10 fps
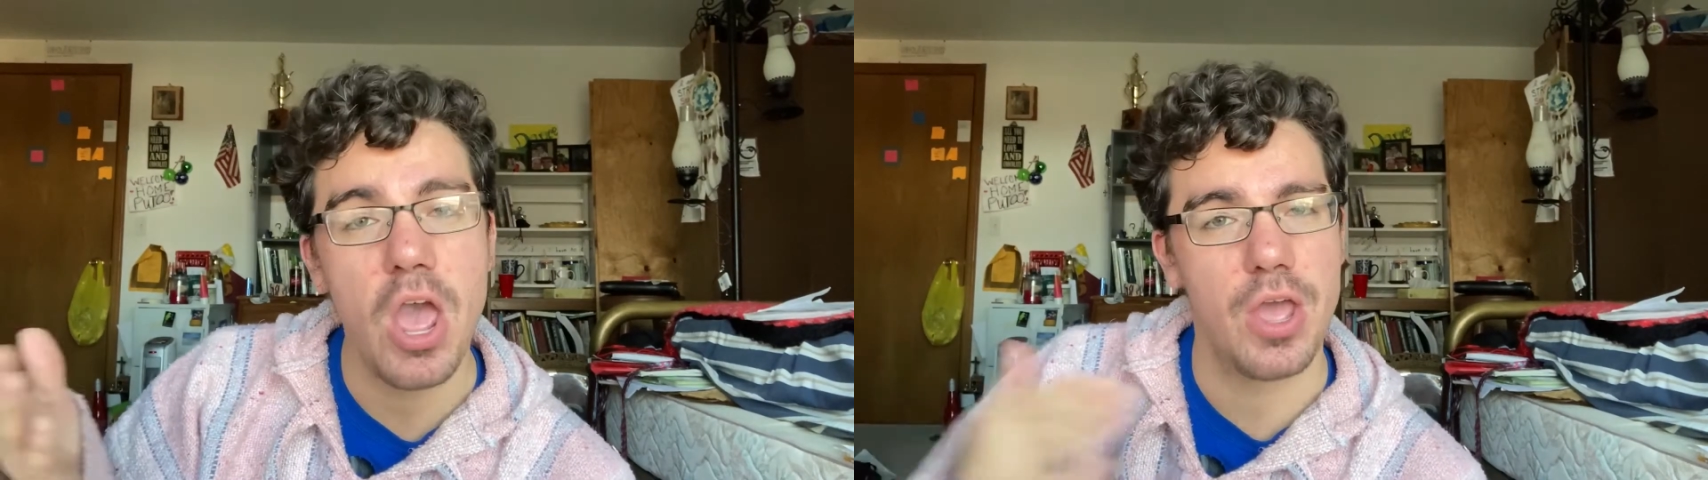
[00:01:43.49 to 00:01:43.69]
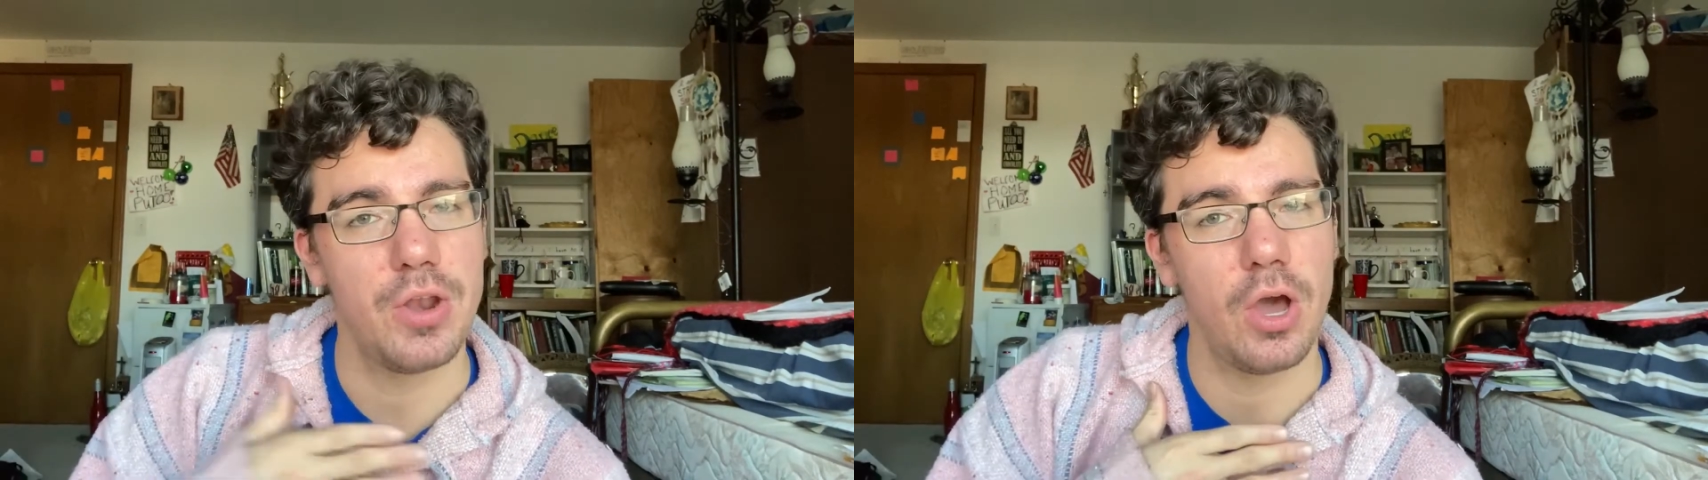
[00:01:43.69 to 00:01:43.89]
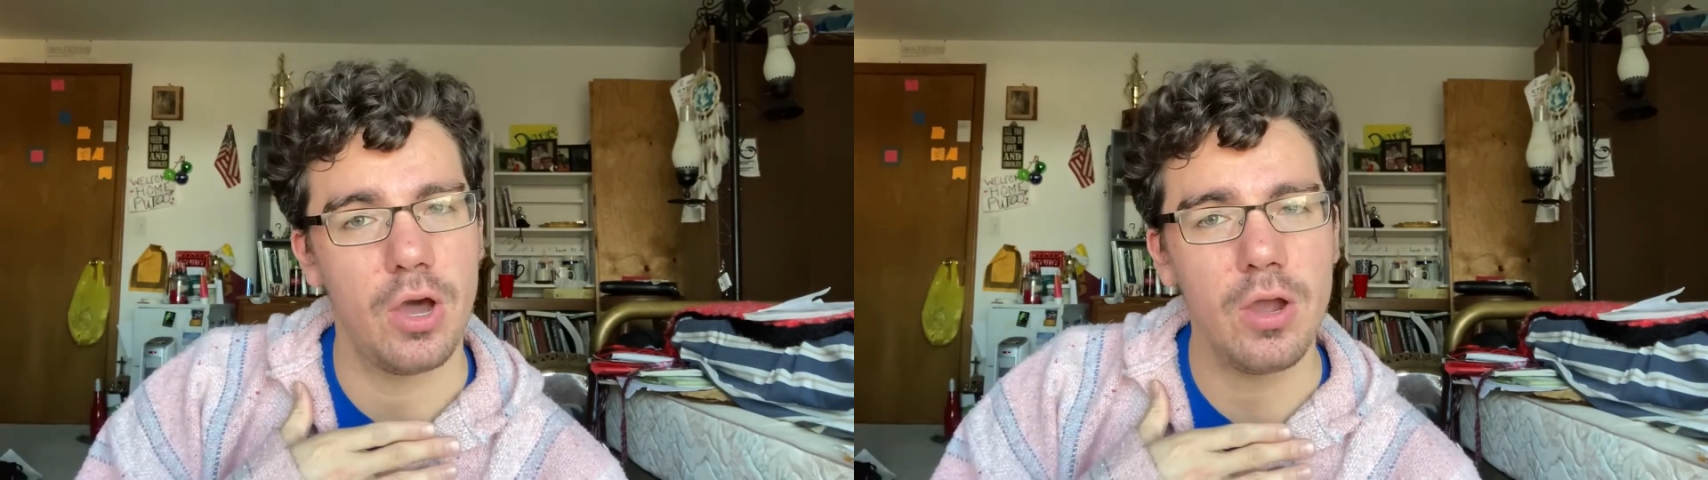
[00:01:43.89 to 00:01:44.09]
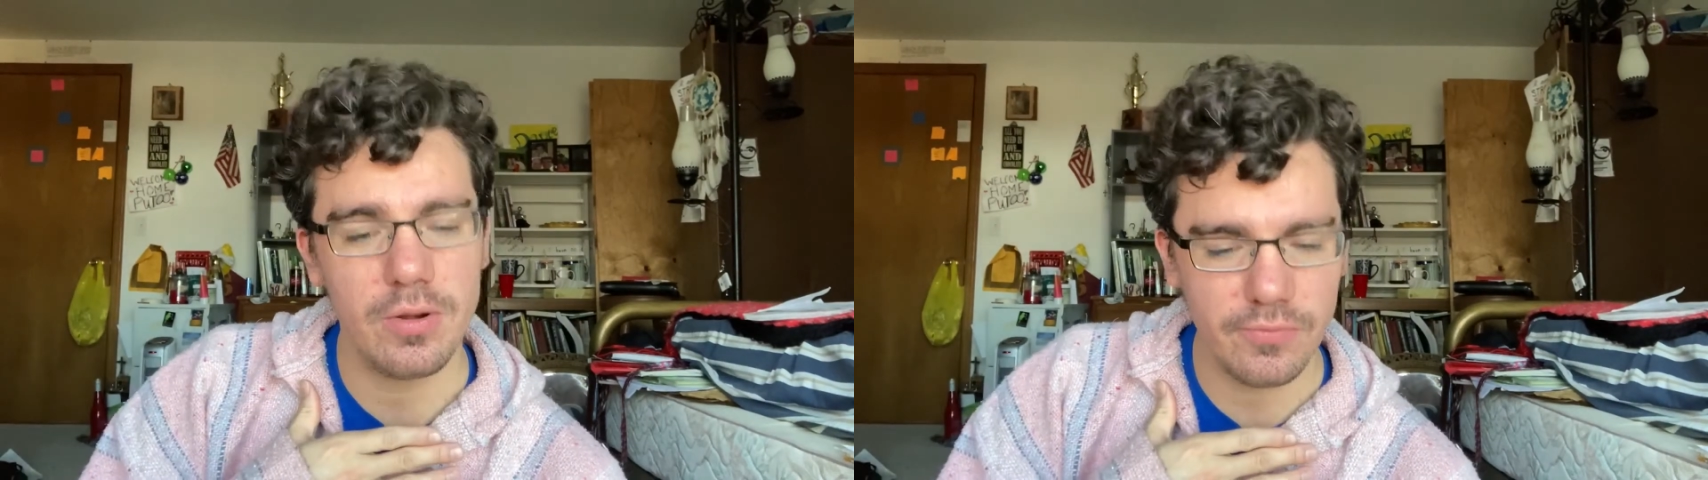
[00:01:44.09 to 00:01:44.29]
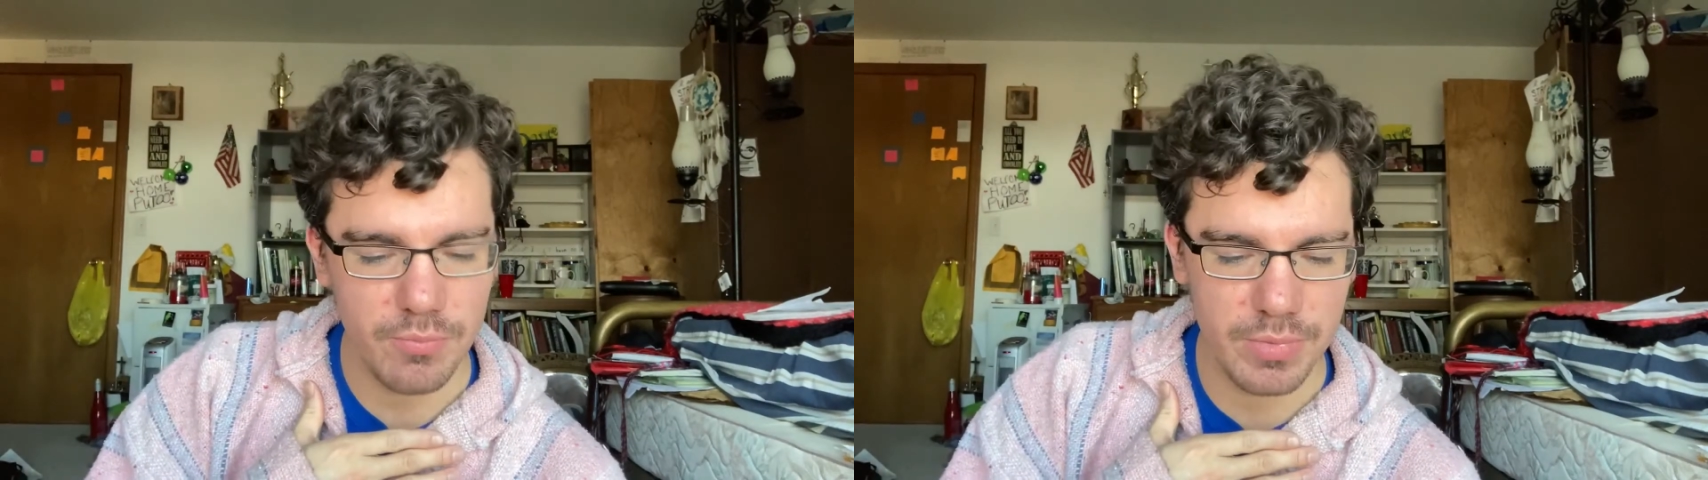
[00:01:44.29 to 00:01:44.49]
and
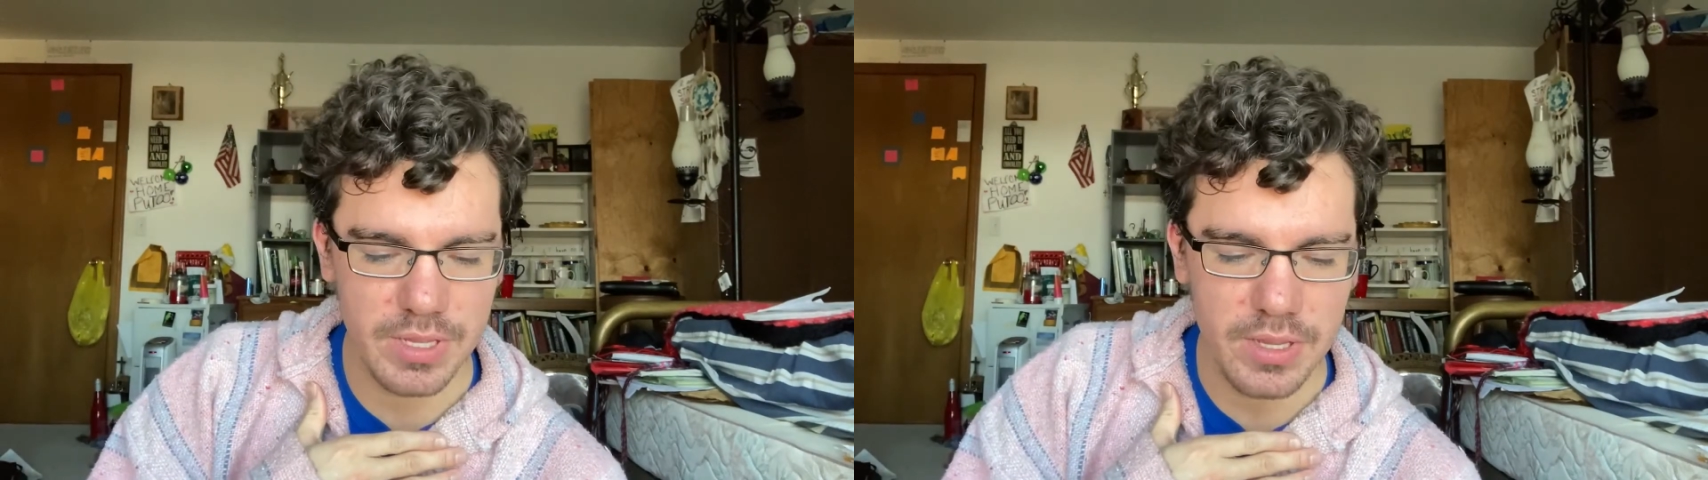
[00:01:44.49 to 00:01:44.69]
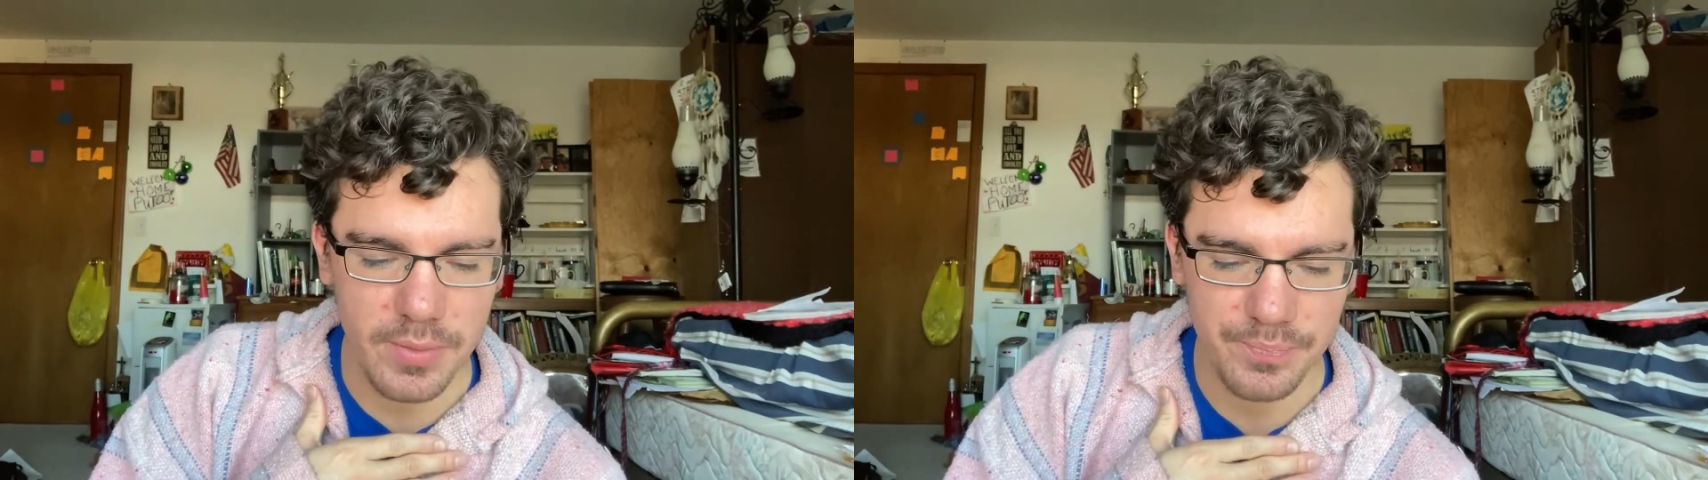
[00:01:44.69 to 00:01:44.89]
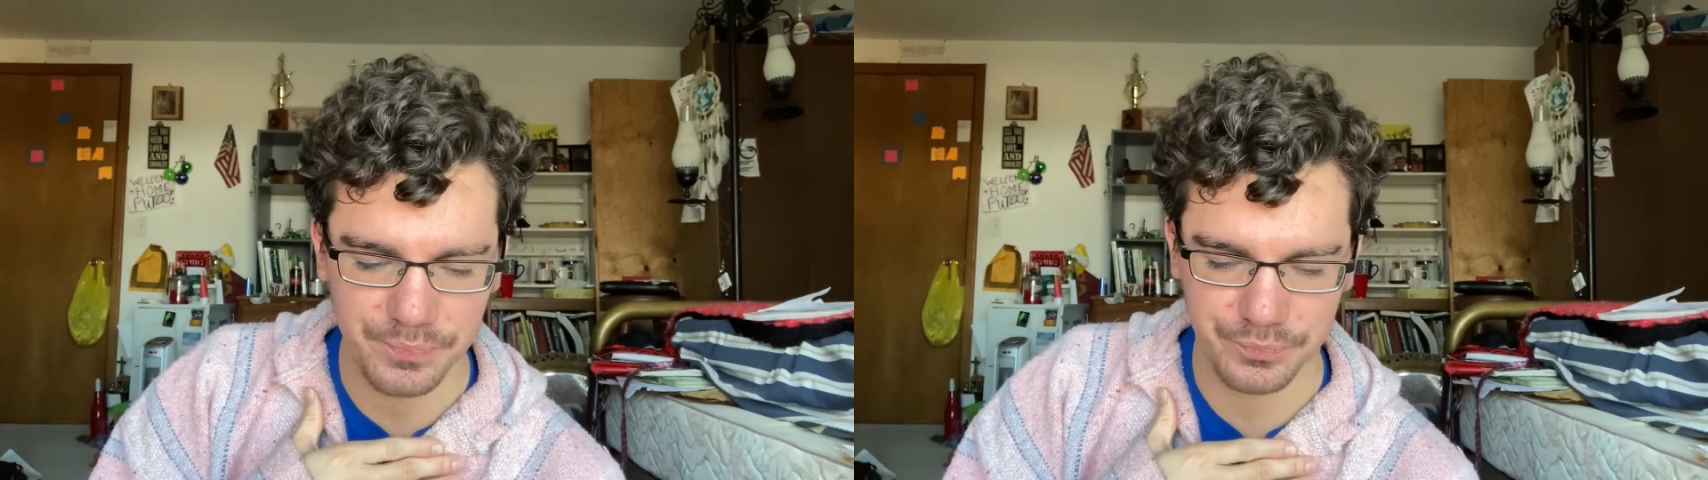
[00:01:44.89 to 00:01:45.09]
hard for me.